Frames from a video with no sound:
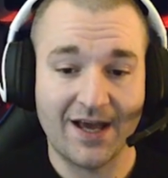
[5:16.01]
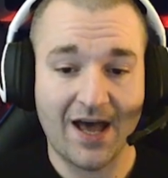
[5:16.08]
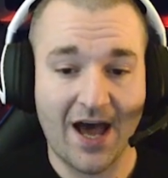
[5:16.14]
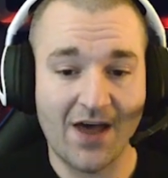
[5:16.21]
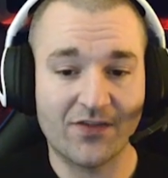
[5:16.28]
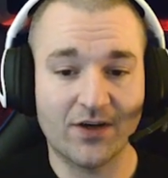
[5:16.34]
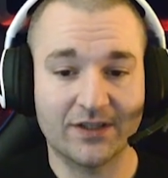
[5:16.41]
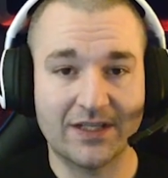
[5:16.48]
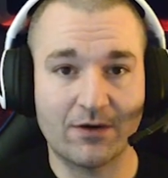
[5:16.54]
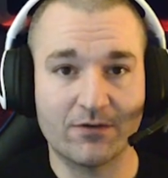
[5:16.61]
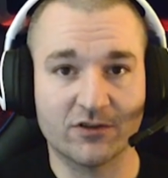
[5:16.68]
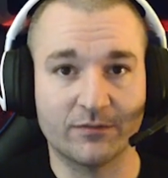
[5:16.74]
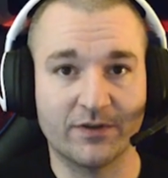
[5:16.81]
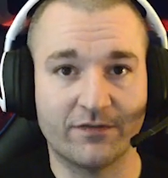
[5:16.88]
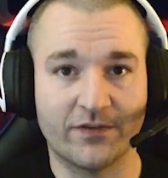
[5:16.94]
I thought that was
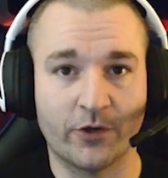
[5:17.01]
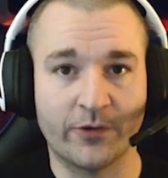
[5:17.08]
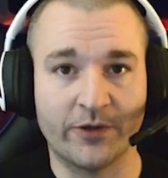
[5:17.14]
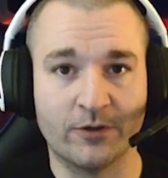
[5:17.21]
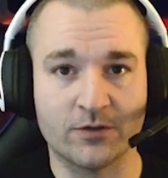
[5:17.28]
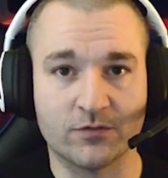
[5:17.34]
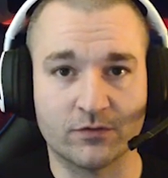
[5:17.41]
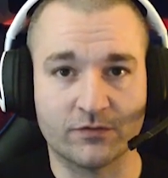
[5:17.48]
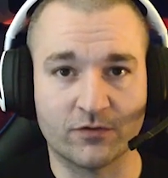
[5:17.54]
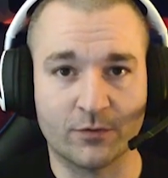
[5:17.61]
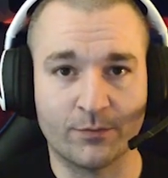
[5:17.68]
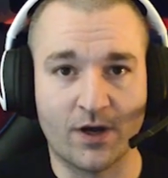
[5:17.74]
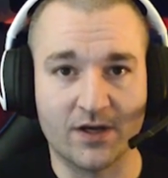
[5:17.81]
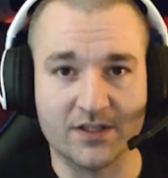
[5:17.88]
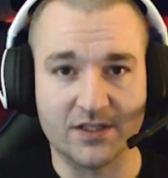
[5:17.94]
going to be very useful for
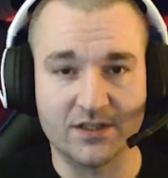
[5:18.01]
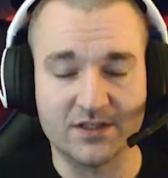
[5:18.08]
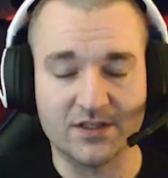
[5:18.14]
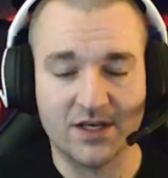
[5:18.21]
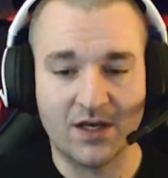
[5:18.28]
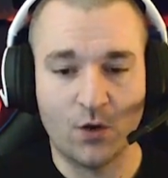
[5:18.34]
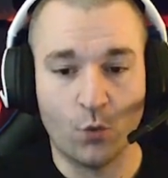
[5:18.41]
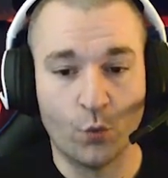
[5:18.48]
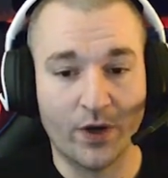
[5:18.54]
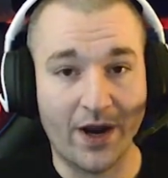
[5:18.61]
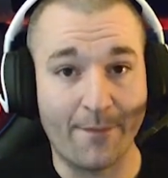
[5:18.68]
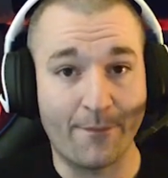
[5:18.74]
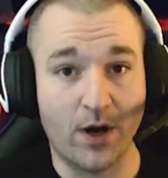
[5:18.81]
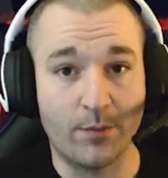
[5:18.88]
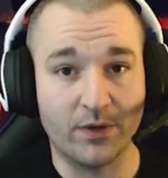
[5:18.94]
bosses when I
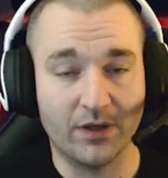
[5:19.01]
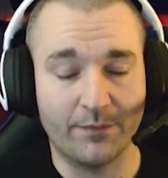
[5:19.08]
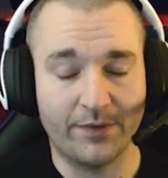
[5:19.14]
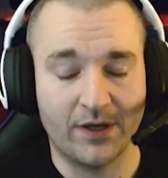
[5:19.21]
pummel them,